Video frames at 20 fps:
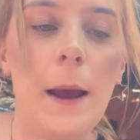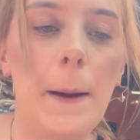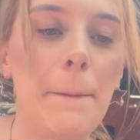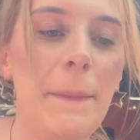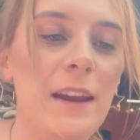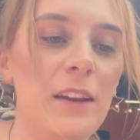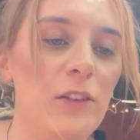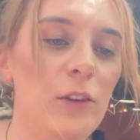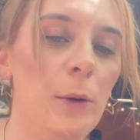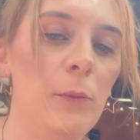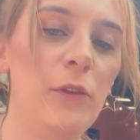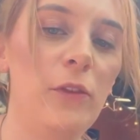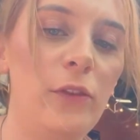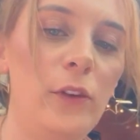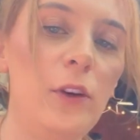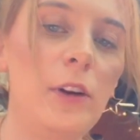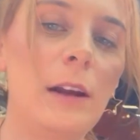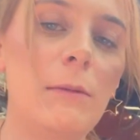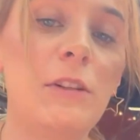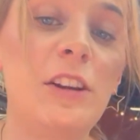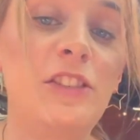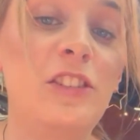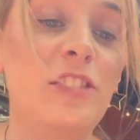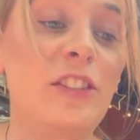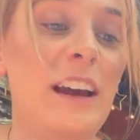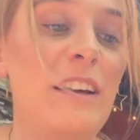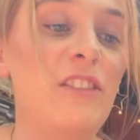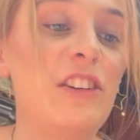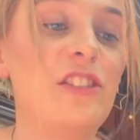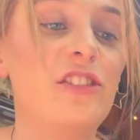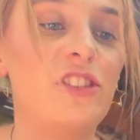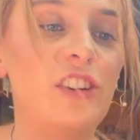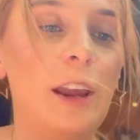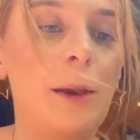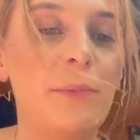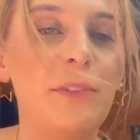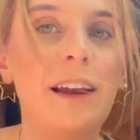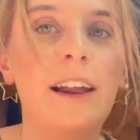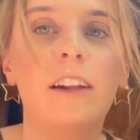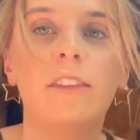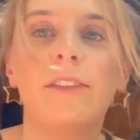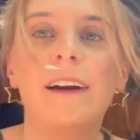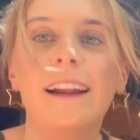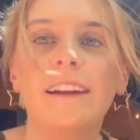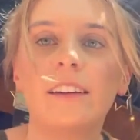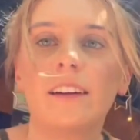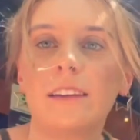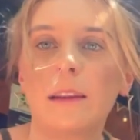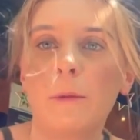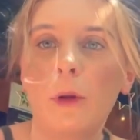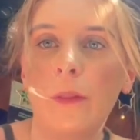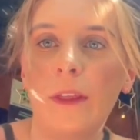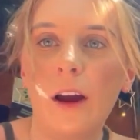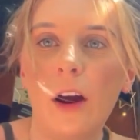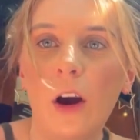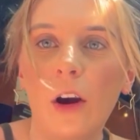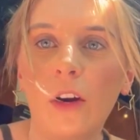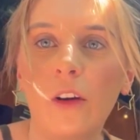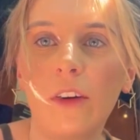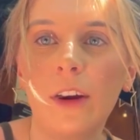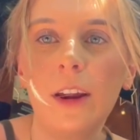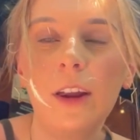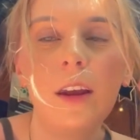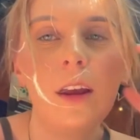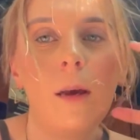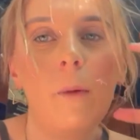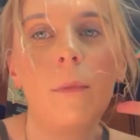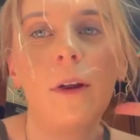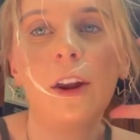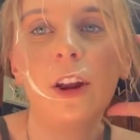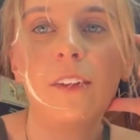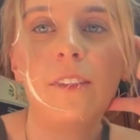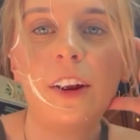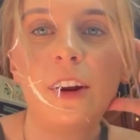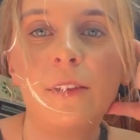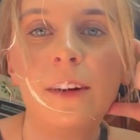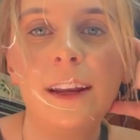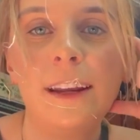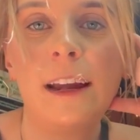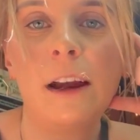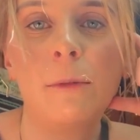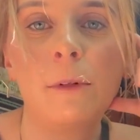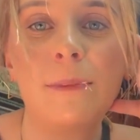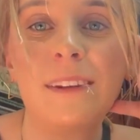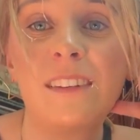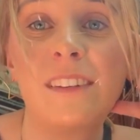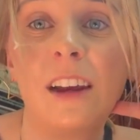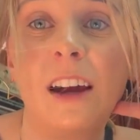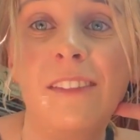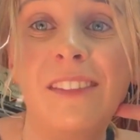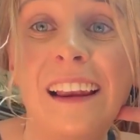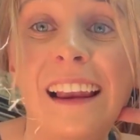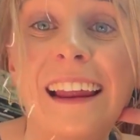Pit stop for food. I'm literally just having chips and apparently I'm not that hungry, but I know if I don't eat now I'm gonna be starving